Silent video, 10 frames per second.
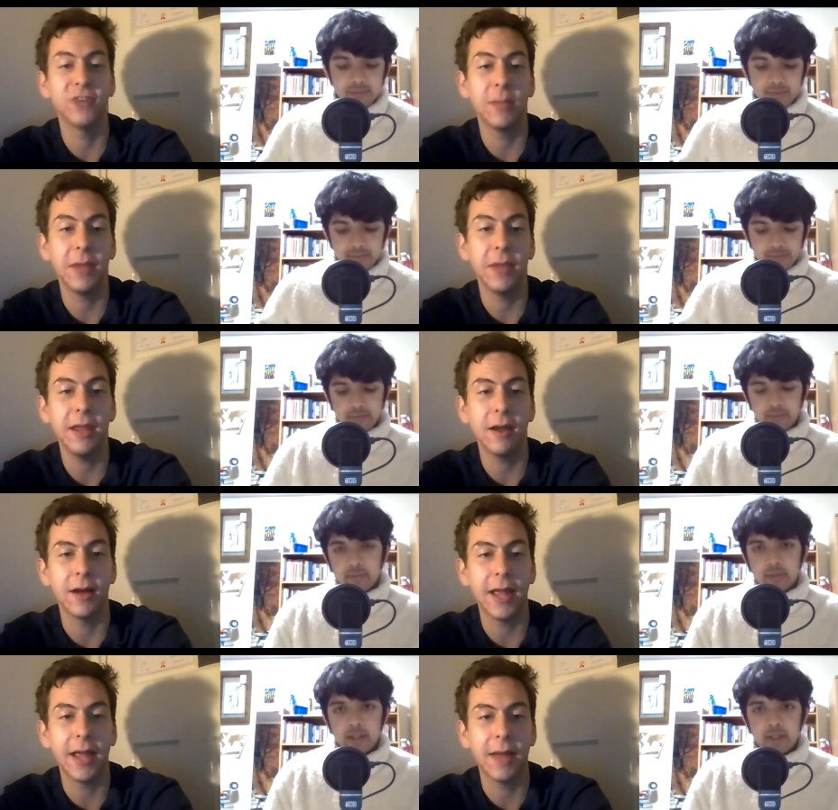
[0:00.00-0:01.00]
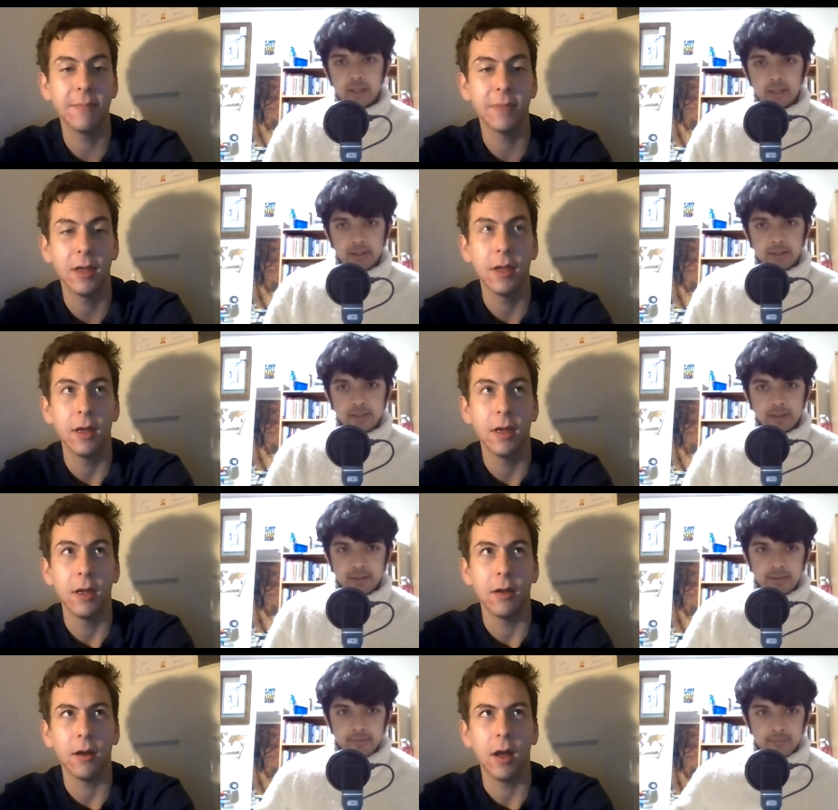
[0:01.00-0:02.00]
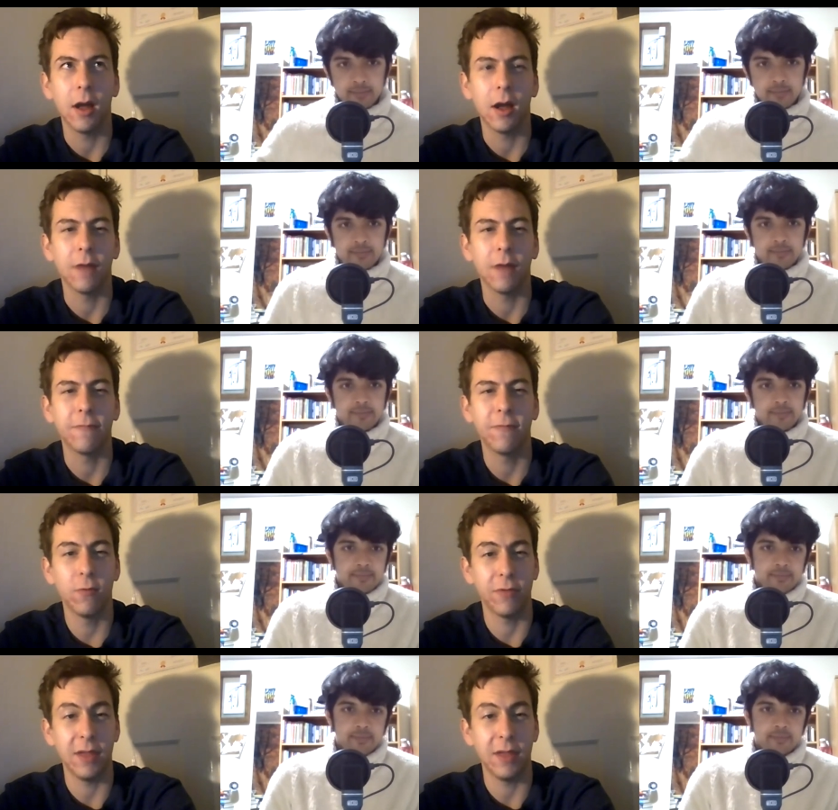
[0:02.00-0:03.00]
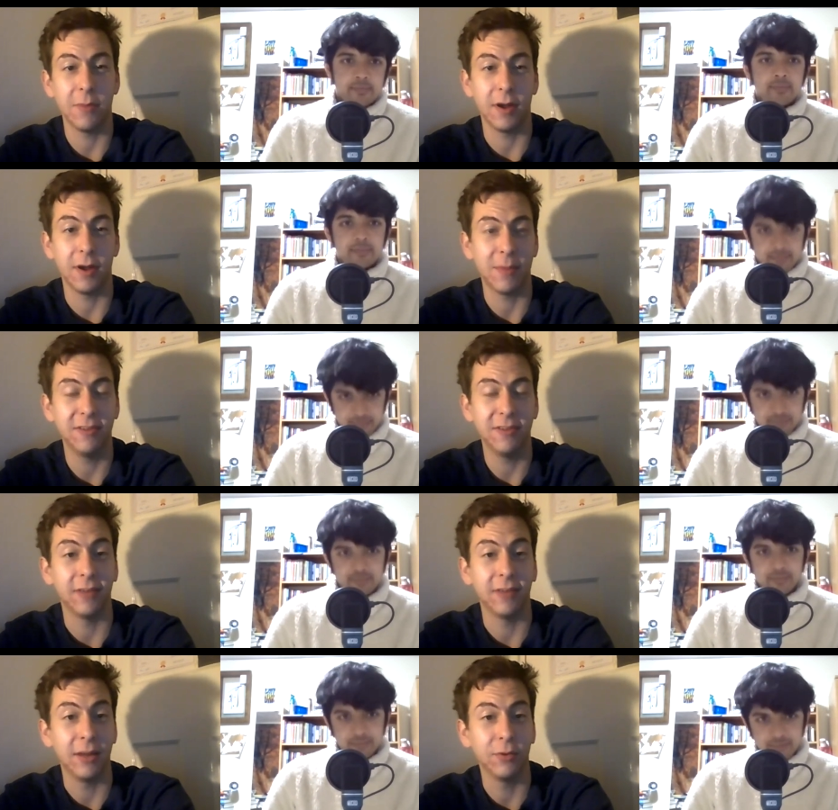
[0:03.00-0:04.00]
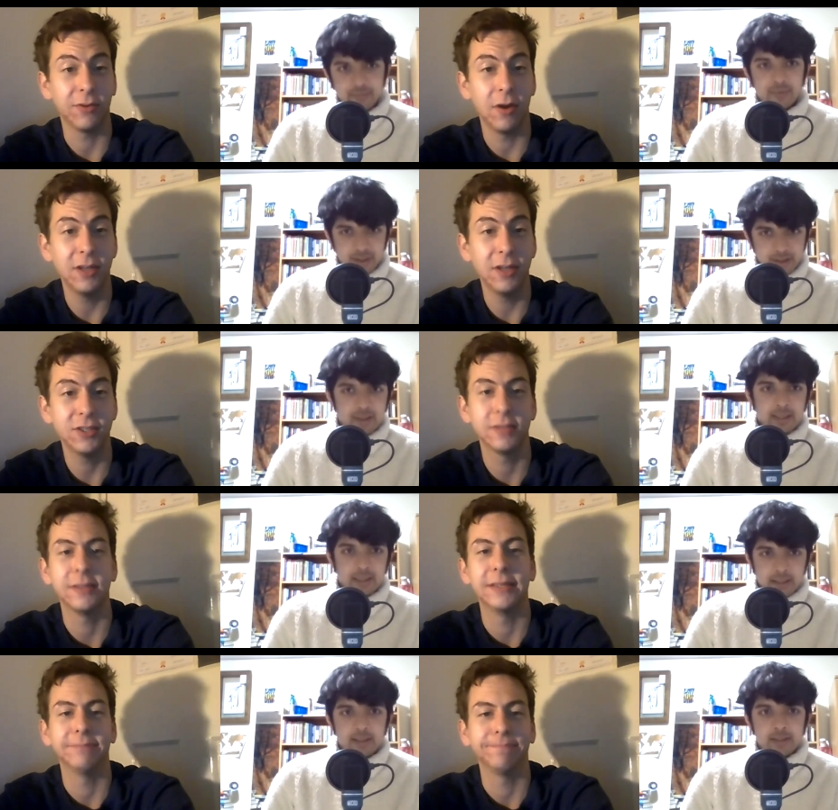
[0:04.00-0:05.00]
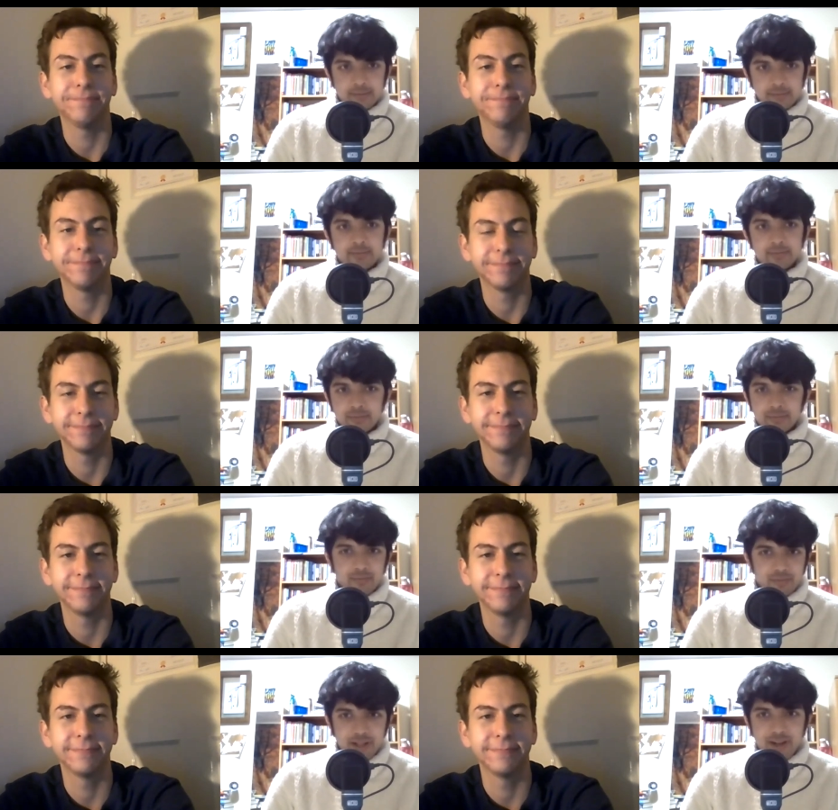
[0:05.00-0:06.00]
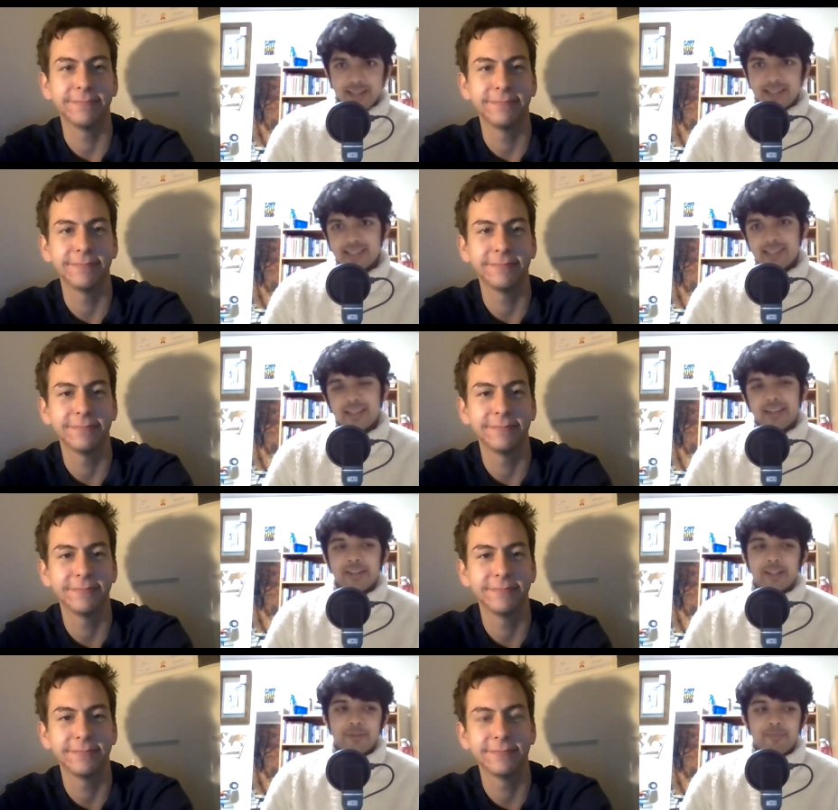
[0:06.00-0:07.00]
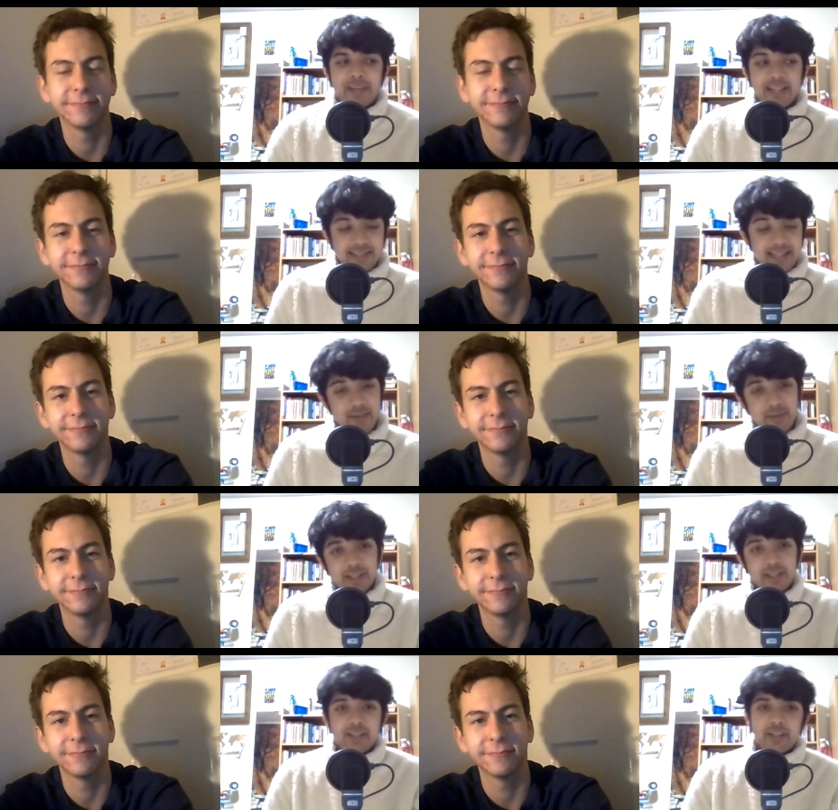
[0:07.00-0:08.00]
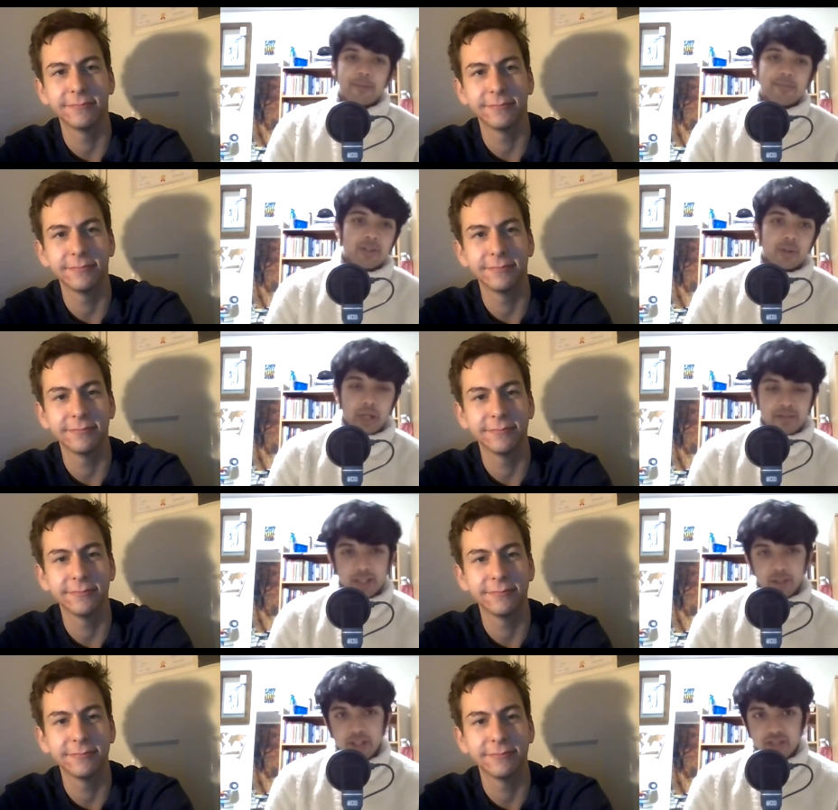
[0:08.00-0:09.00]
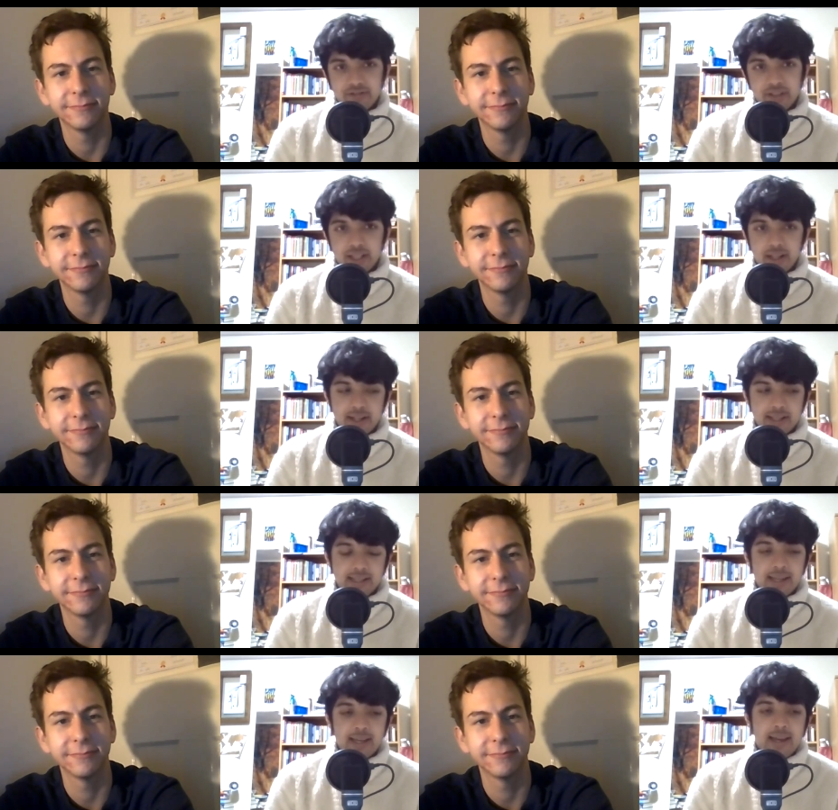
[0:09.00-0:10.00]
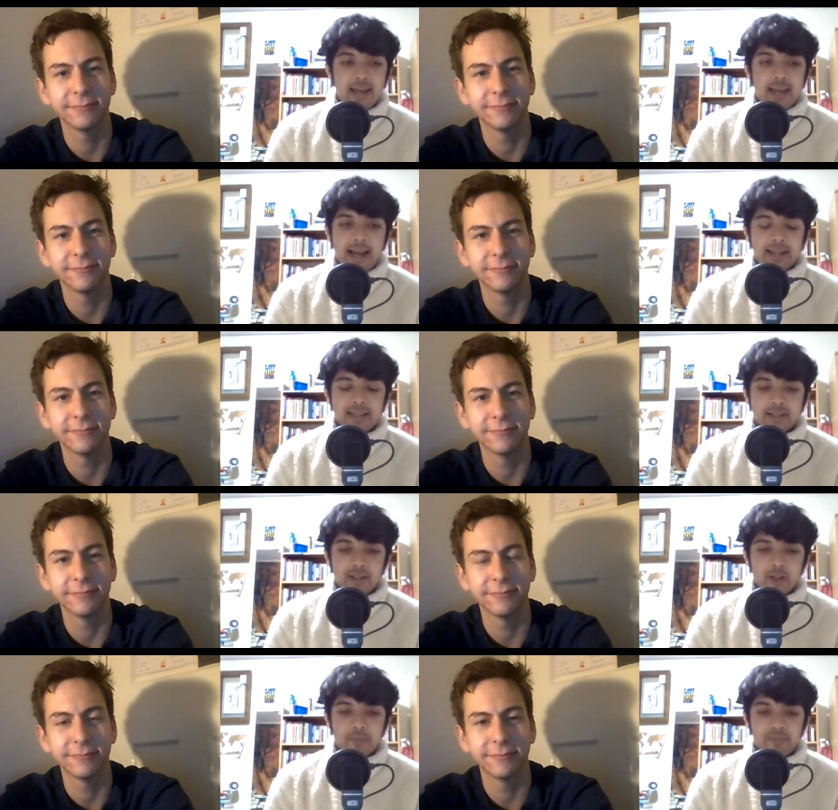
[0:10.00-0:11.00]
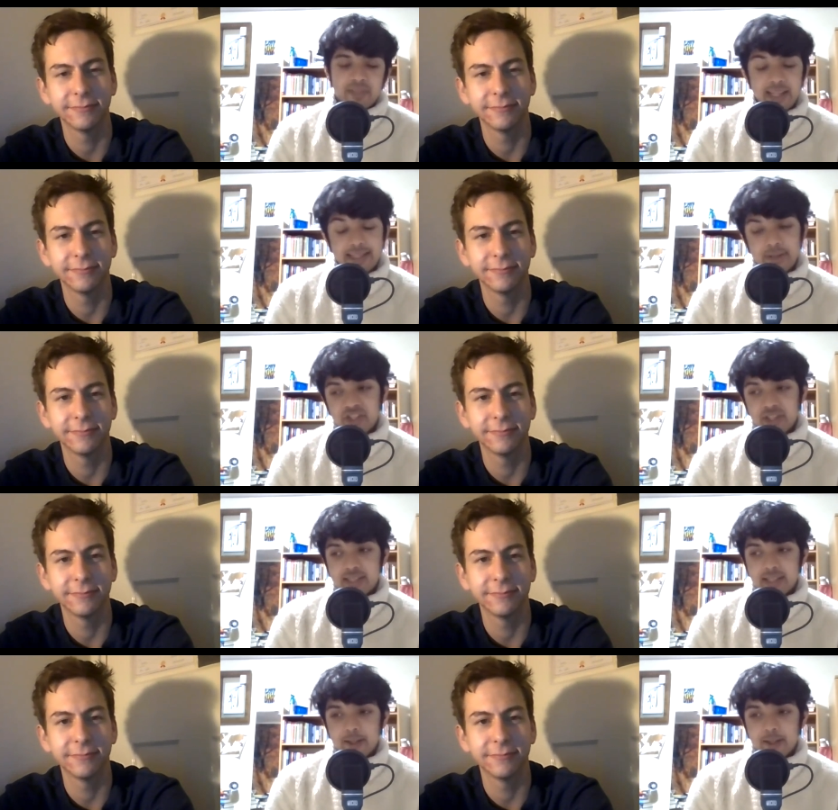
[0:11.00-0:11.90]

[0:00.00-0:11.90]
Speaker 1: JP. I am a fourth year biochemist at St Hilda's College.
Speaker 2: Nice. And today we're going to do a quick fire question for you guys. And today's question is,